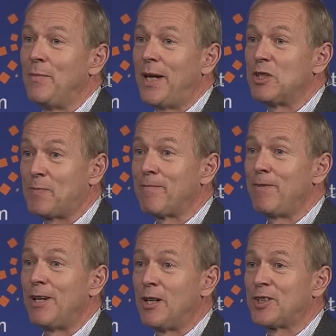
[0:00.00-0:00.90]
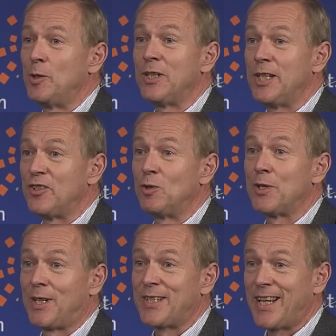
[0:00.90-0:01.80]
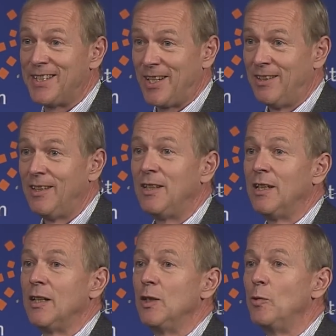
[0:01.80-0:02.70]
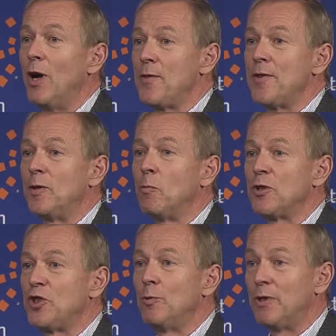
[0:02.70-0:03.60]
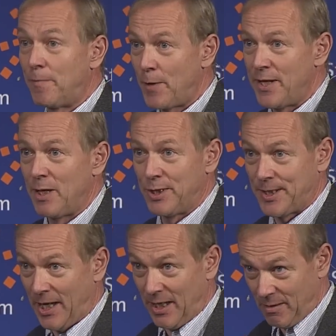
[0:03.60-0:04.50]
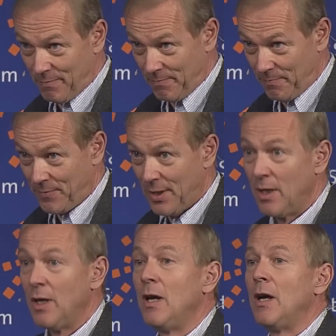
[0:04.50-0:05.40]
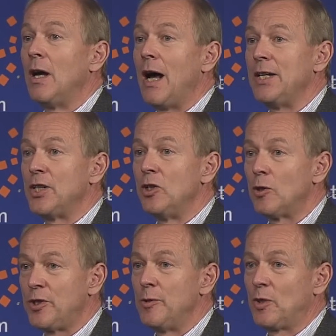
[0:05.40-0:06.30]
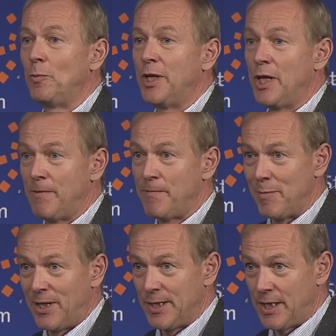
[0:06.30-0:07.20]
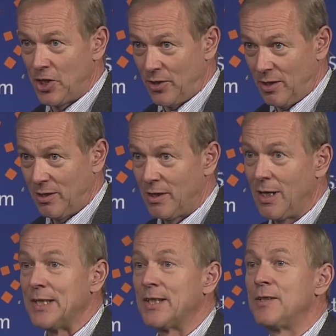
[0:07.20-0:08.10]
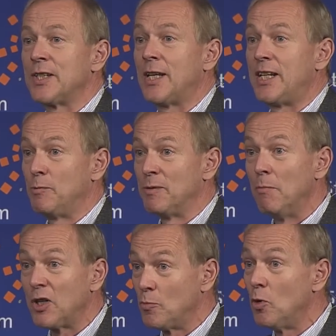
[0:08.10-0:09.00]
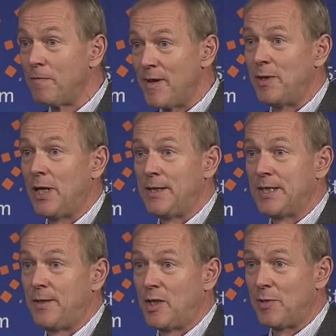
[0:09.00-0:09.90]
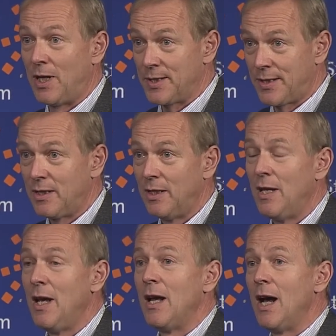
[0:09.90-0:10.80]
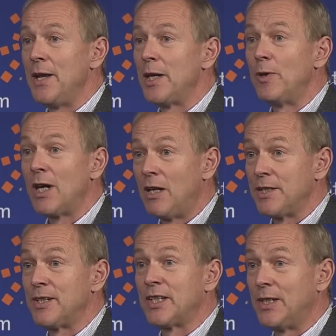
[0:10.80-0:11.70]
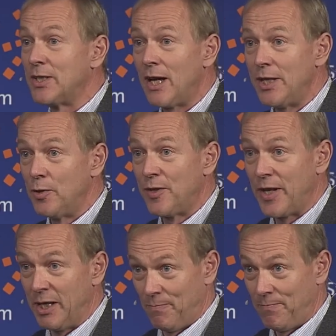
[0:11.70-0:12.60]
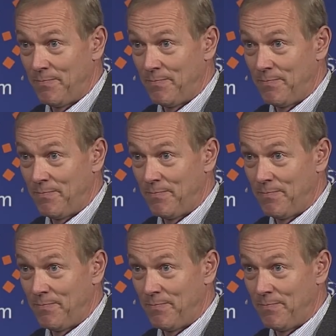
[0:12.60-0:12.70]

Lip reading: respectfully ask you to listen to what I said, rather than what you were afraid I was saying? I did not use the word over-feminization. I said society was much more feminized than in the past. And I regard it as an entirely good thing.